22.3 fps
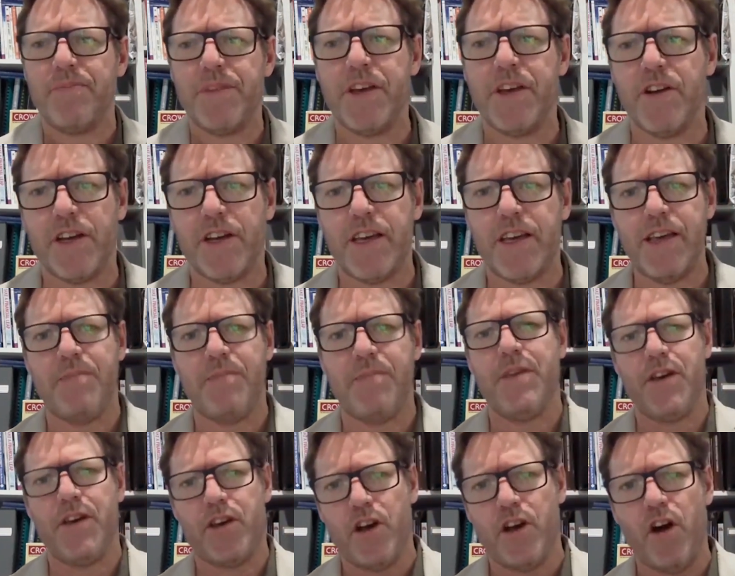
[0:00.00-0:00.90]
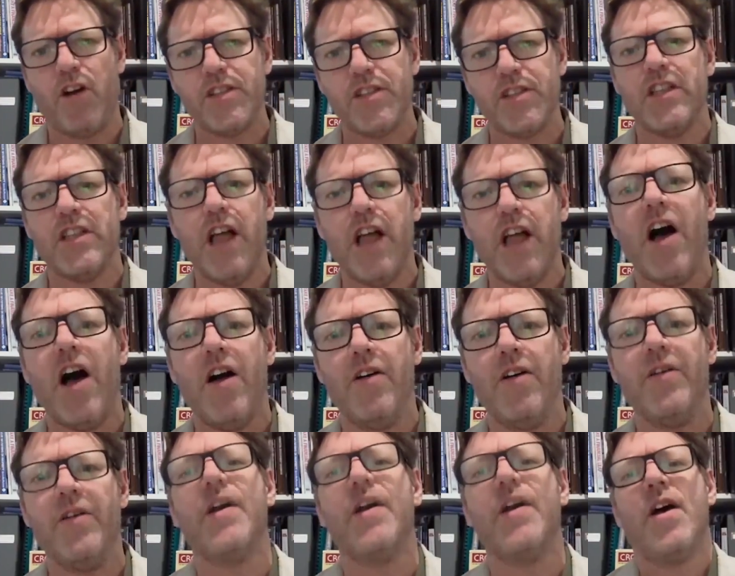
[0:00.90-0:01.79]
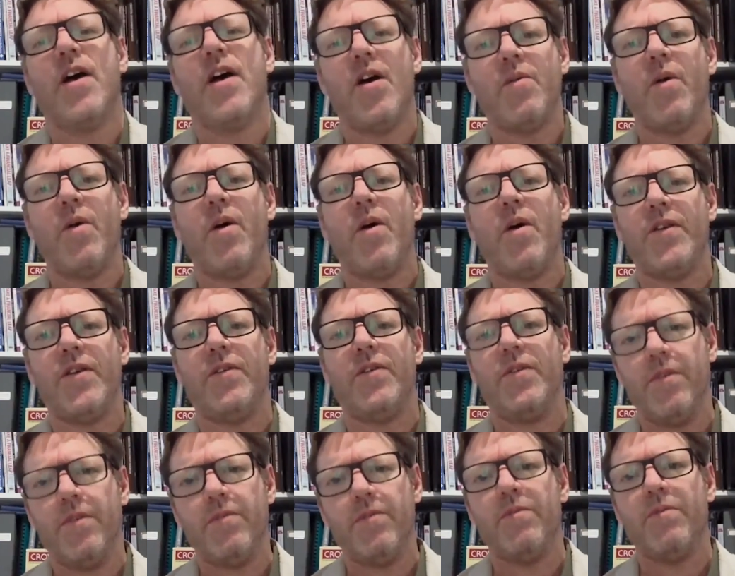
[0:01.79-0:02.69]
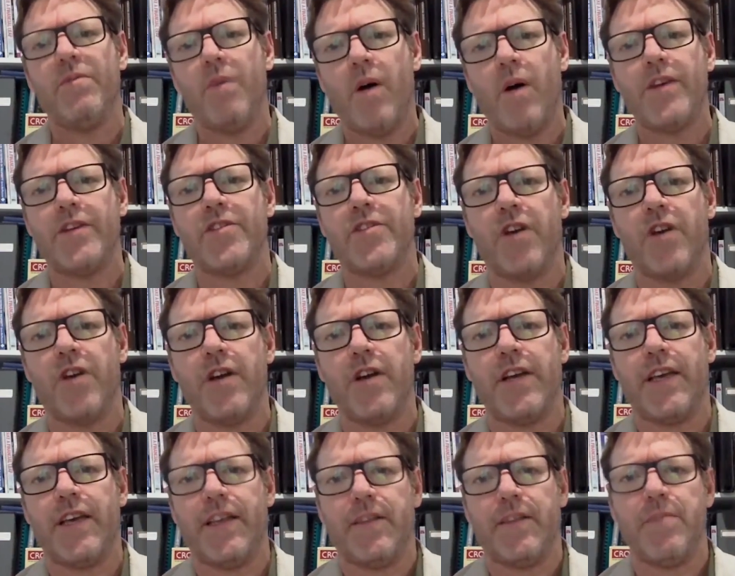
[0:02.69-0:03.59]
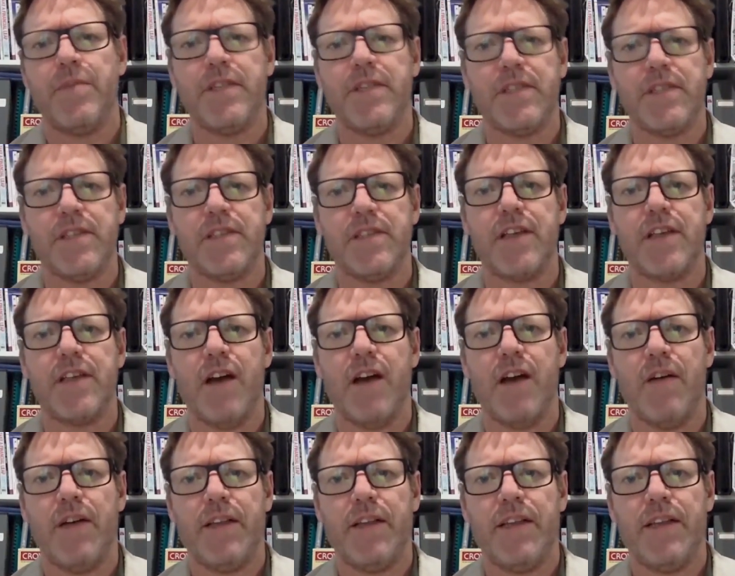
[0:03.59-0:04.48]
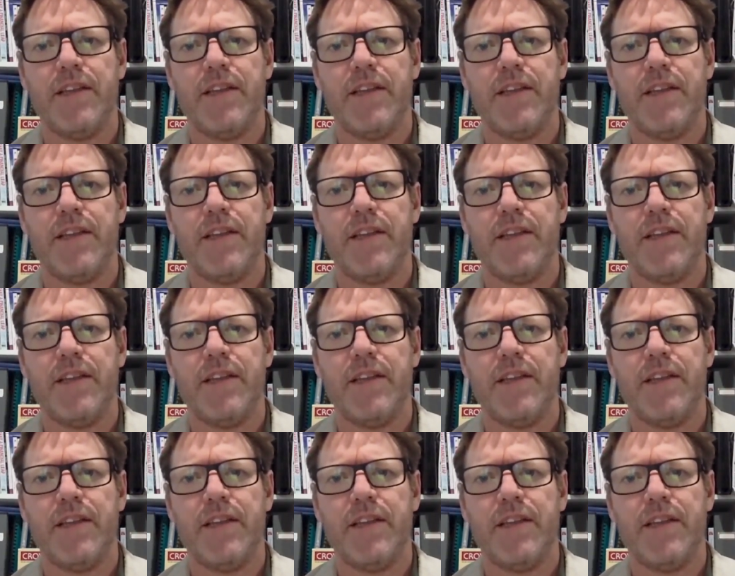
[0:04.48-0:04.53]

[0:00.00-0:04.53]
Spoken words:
You got to keep your costs low while you're trying to get the business going.